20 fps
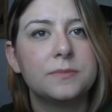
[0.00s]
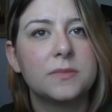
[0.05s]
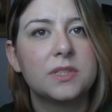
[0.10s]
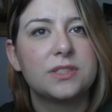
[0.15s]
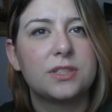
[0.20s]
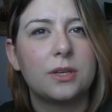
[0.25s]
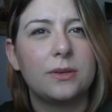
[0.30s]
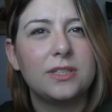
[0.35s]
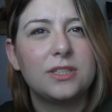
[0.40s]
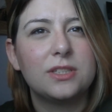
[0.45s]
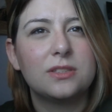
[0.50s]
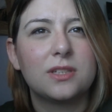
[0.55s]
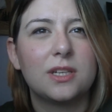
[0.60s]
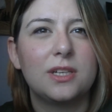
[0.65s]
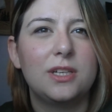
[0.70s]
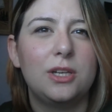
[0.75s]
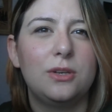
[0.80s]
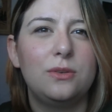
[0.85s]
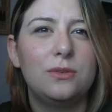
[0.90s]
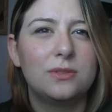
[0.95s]
so it does
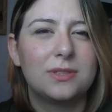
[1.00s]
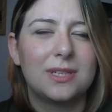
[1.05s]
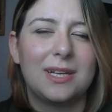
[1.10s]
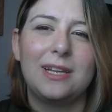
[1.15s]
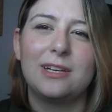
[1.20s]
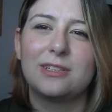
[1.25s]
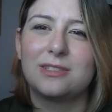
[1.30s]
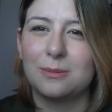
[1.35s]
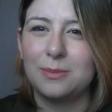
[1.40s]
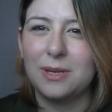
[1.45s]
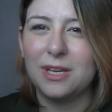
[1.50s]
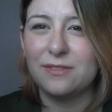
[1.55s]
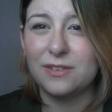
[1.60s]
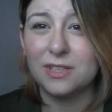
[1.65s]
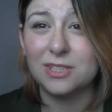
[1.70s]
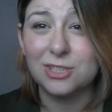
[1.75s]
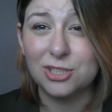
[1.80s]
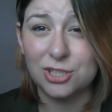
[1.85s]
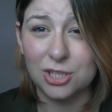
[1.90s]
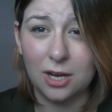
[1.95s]
lose a little bit of
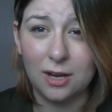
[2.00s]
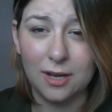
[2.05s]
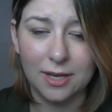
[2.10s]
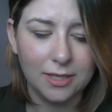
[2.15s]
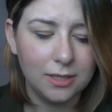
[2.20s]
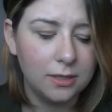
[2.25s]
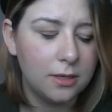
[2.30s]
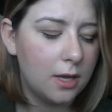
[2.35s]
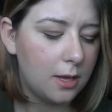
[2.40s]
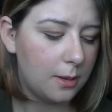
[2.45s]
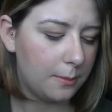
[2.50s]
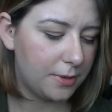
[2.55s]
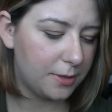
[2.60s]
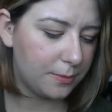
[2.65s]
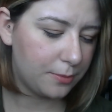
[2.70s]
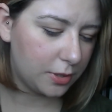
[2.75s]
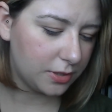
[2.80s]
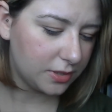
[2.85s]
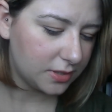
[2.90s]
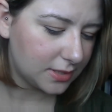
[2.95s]
its shine. But a
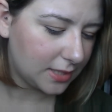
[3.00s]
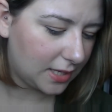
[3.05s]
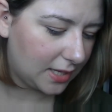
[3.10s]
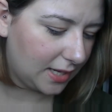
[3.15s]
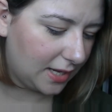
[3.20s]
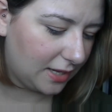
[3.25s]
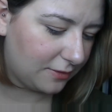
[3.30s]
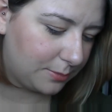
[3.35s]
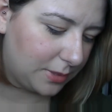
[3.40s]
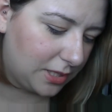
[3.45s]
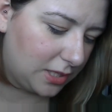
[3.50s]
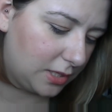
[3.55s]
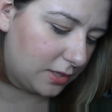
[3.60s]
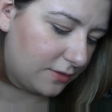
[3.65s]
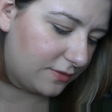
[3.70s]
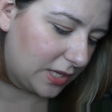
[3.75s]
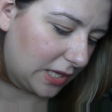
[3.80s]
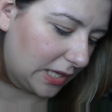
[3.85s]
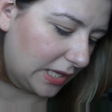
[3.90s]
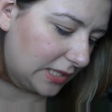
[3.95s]
product that I have been
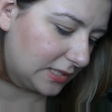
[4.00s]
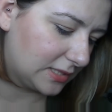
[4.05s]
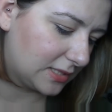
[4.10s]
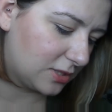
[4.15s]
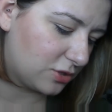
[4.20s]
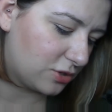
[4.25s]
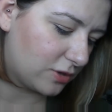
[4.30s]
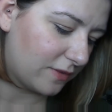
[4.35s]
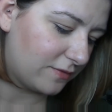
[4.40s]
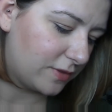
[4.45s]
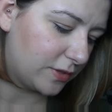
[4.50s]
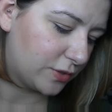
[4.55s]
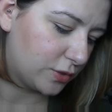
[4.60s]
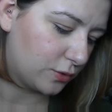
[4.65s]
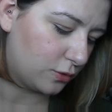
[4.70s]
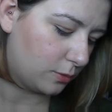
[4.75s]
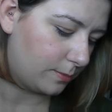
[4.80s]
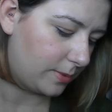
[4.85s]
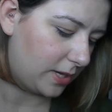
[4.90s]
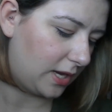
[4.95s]
loving is the Trevor
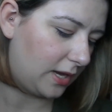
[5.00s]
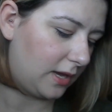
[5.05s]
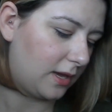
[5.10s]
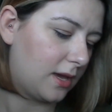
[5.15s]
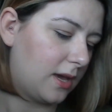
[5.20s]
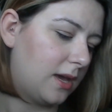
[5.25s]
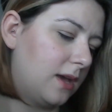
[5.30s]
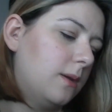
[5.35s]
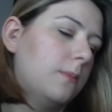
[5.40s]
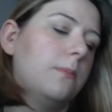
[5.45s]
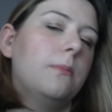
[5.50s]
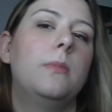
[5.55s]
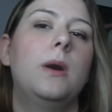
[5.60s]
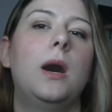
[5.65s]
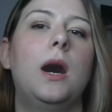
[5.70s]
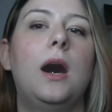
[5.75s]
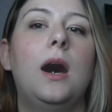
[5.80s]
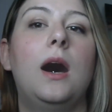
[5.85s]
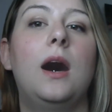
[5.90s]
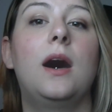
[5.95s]
Sorby
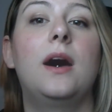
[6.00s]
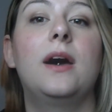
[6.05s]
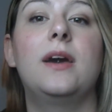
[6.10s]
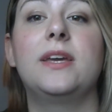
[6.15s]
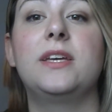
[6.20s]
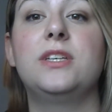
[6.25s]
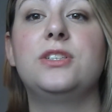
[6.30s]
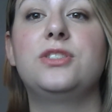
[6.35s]
High